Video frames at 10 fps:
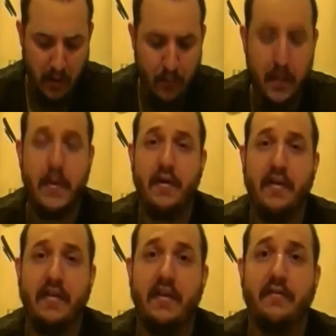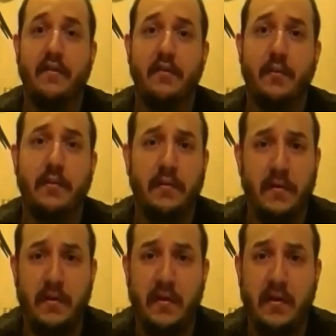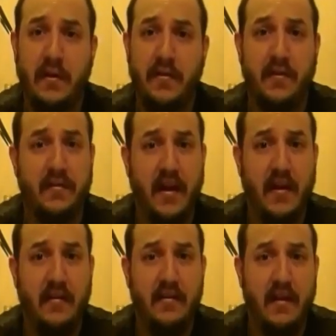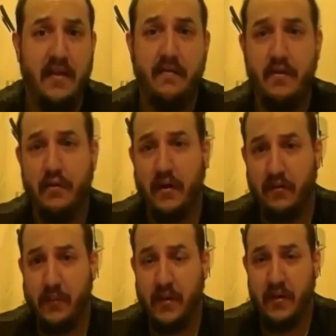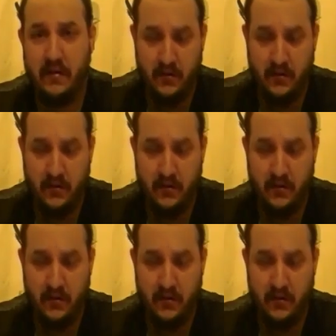primarily the individual, the state, and the federal government.